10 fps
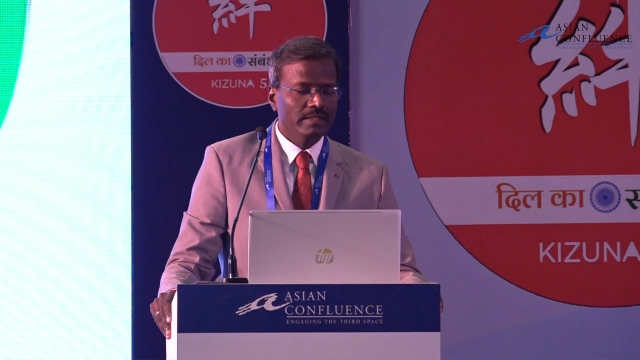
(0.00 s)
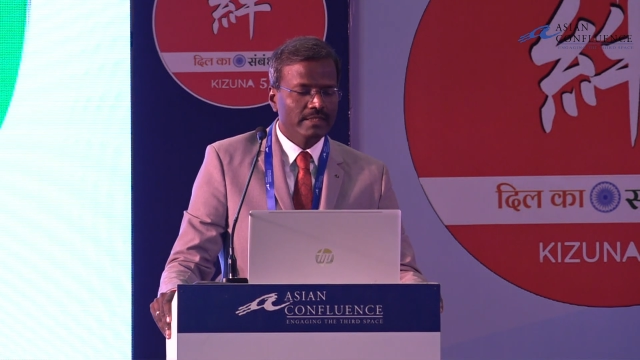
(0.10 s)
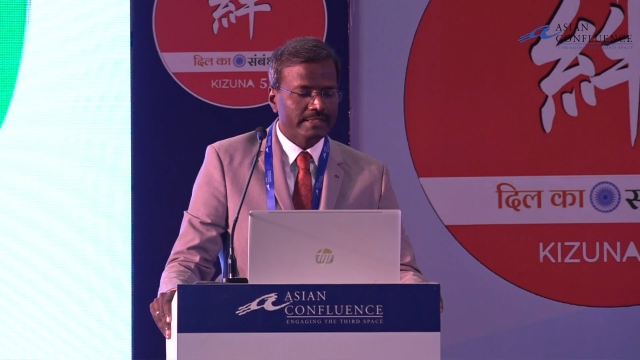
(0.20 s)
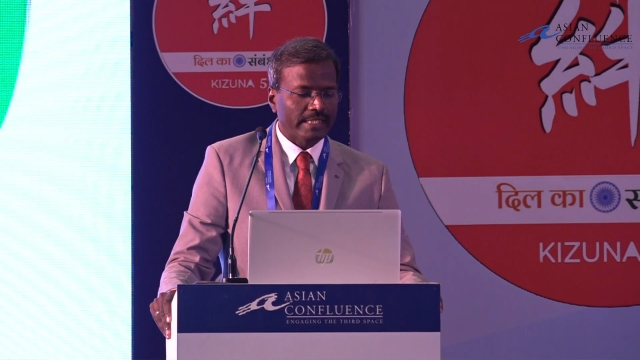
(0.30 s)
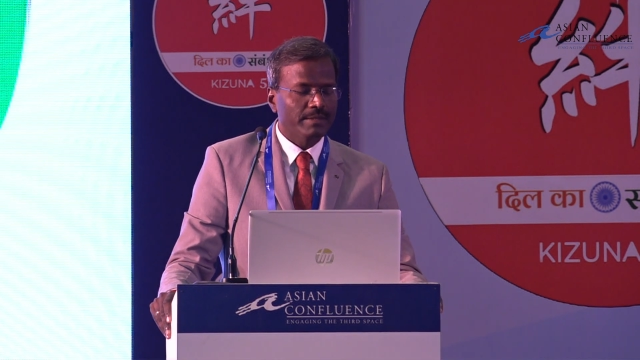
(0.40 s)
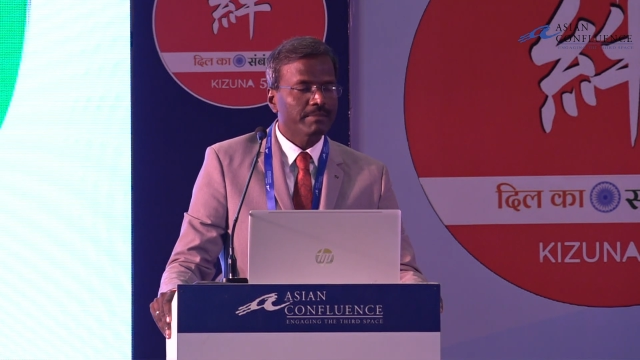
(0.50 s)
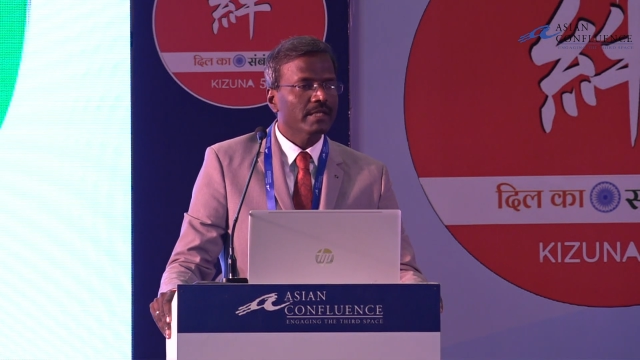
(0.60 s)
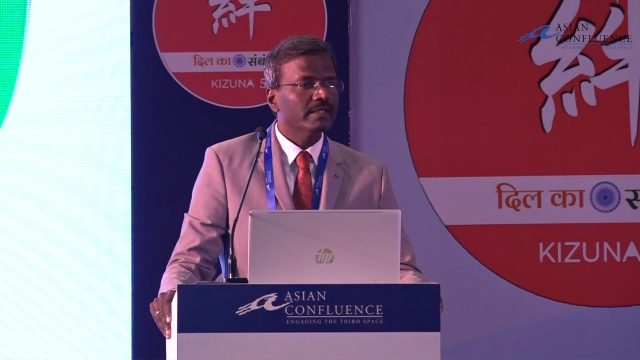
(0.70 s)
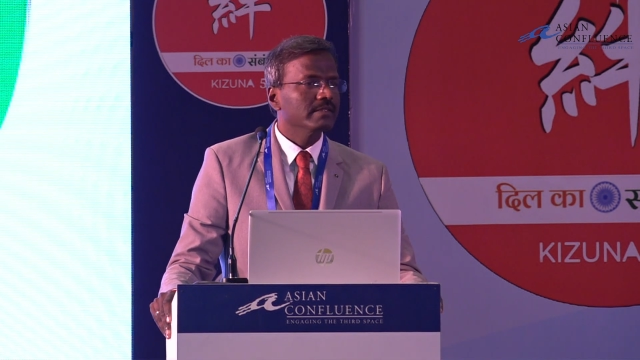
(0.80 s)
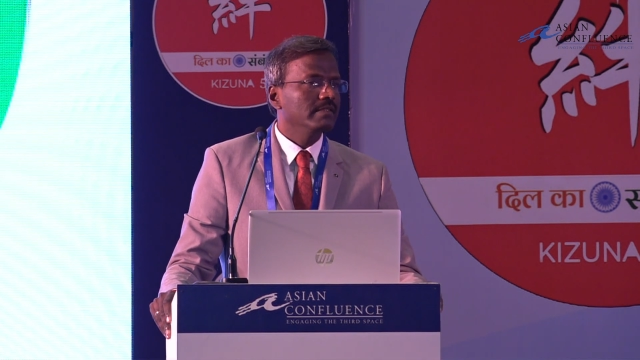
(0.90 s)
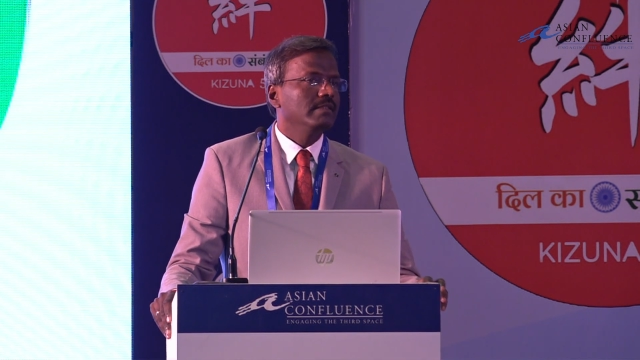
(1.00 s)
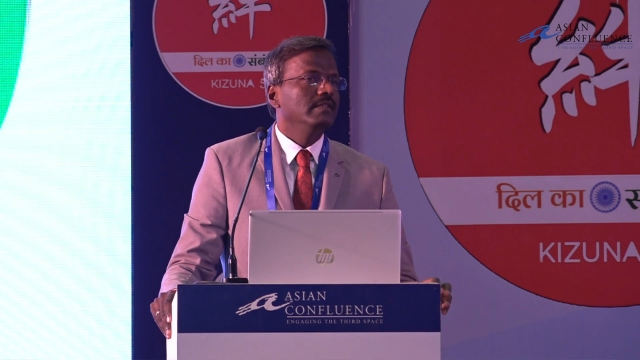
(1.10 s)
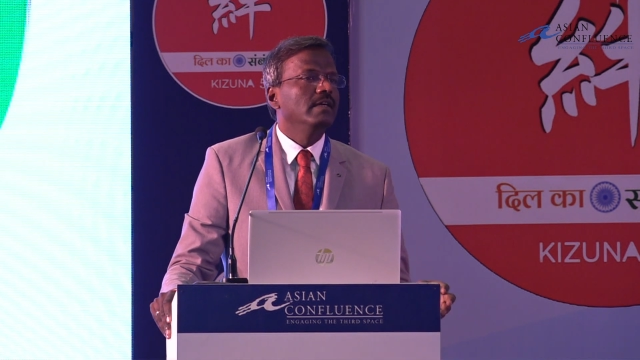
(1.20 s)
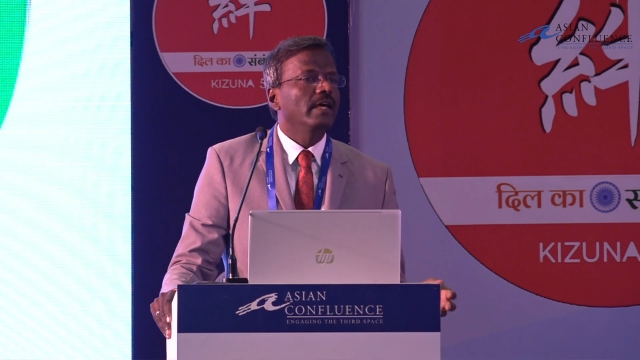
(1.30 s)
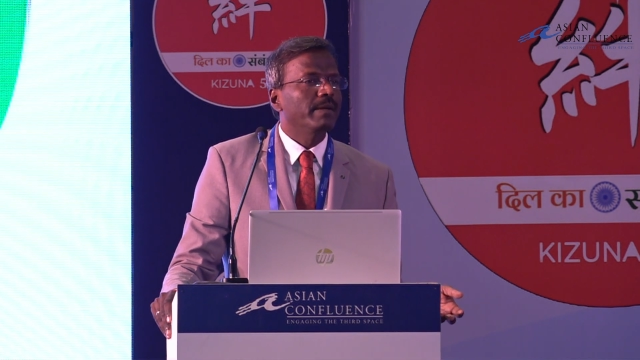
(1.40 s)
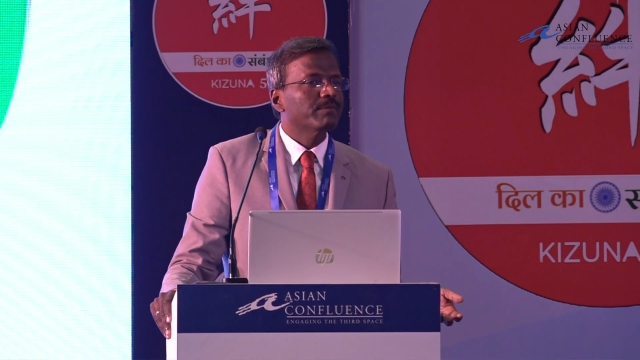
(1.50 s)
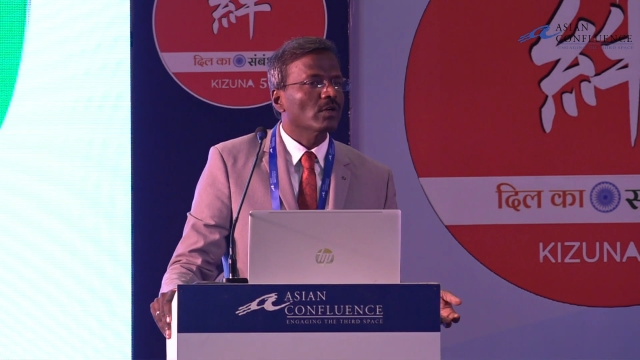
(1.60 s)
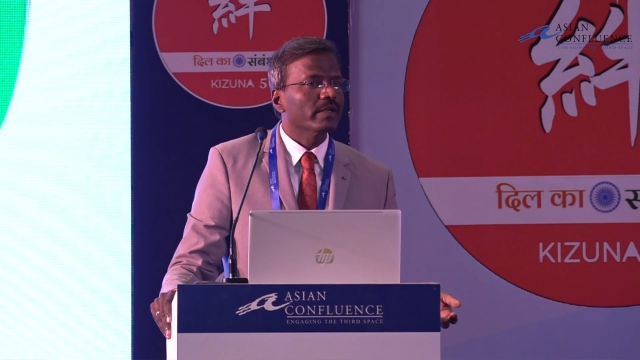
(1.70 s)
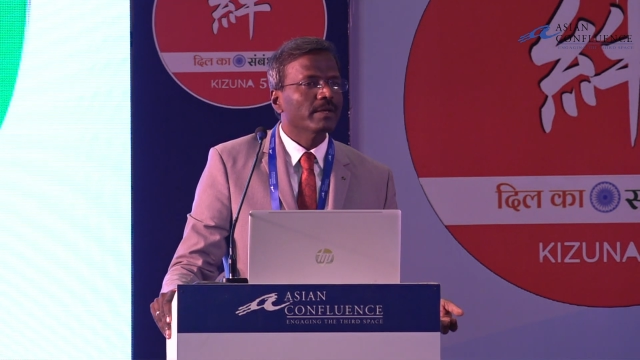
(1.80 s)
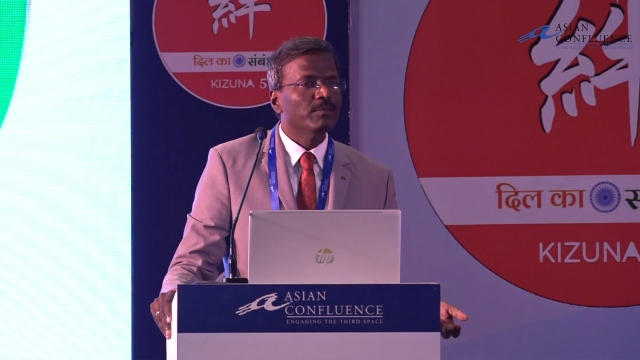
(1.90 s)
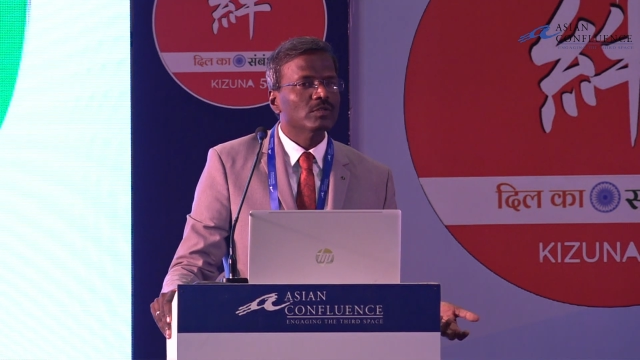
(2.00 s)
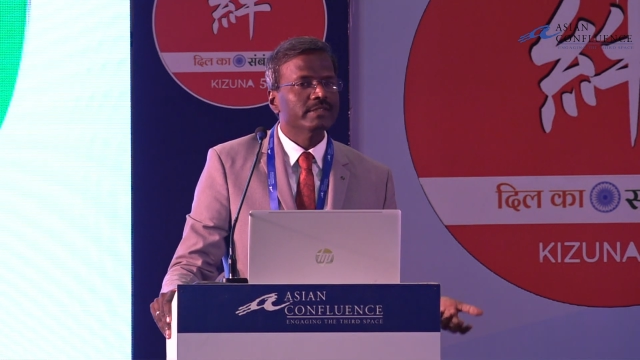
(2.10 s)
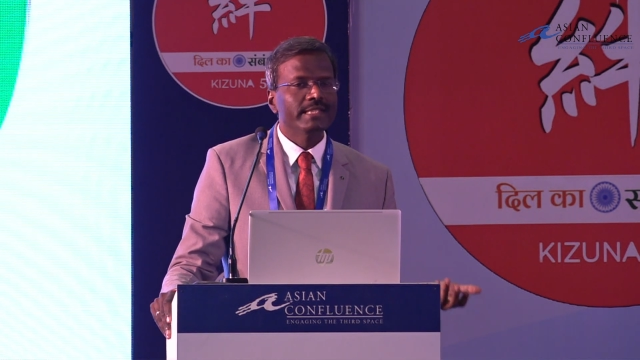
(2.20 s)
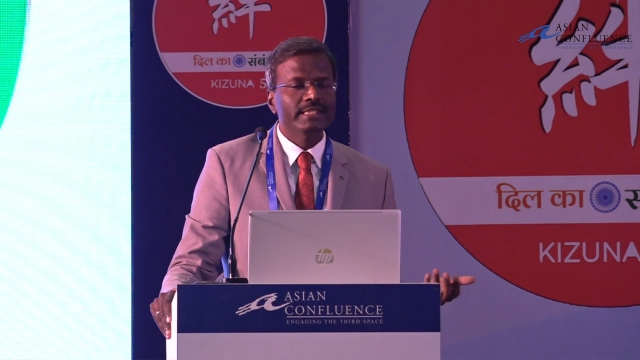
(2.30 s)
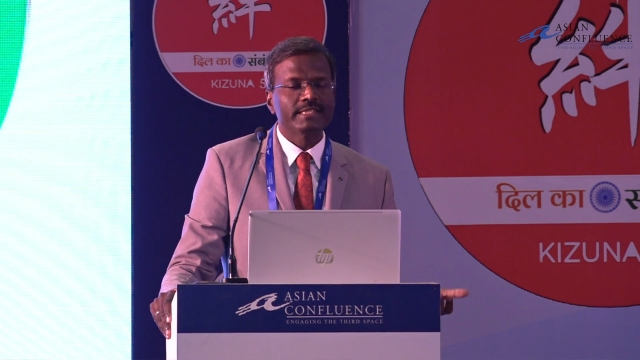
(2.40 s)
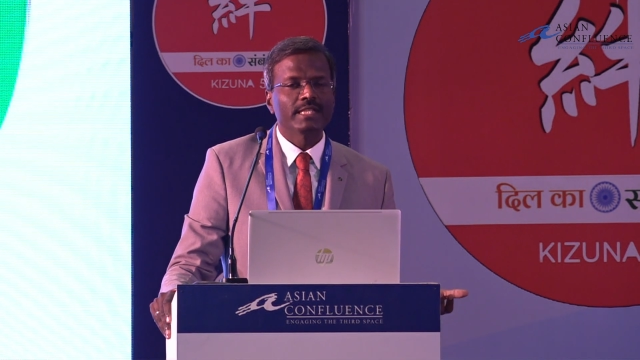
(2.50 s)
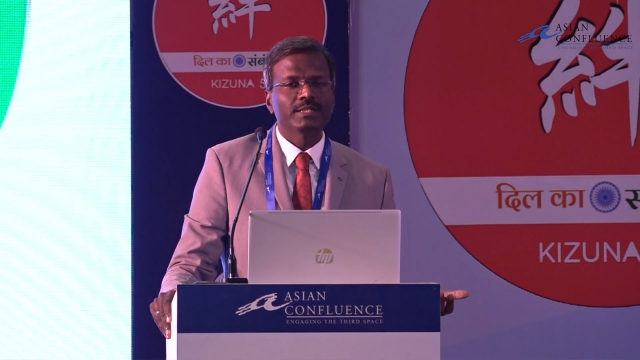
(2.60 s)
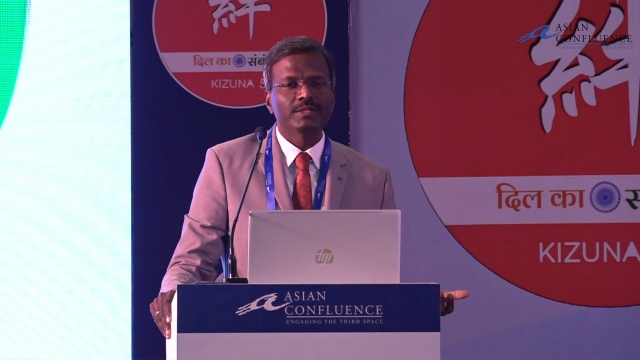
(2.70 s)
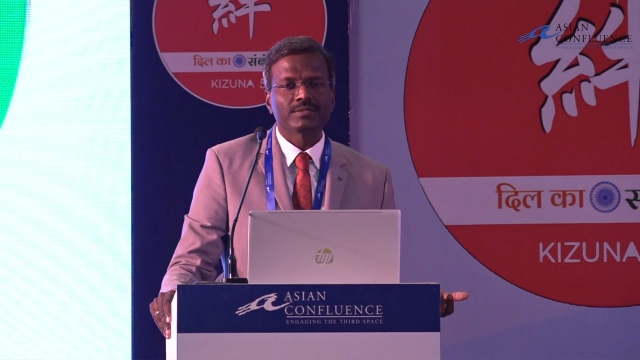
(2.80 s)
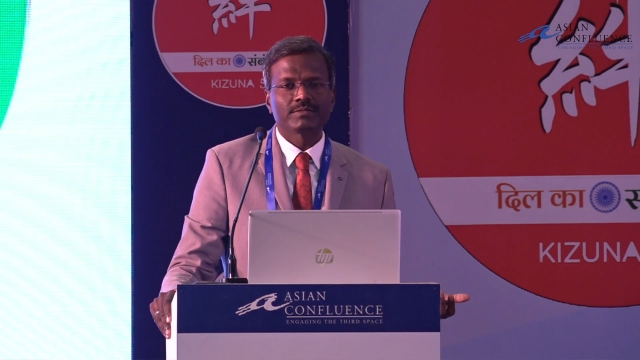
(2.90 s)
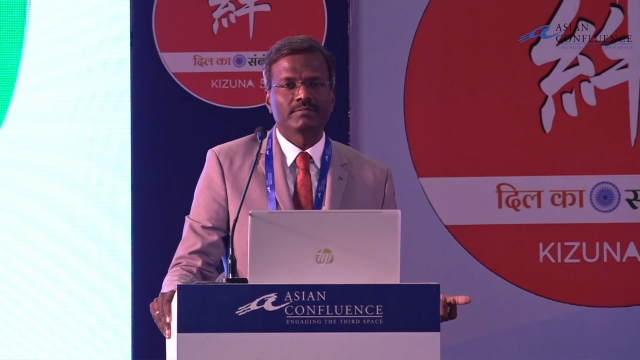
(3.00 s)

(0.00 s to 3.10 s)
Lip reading: second part, I am talking about the initiatives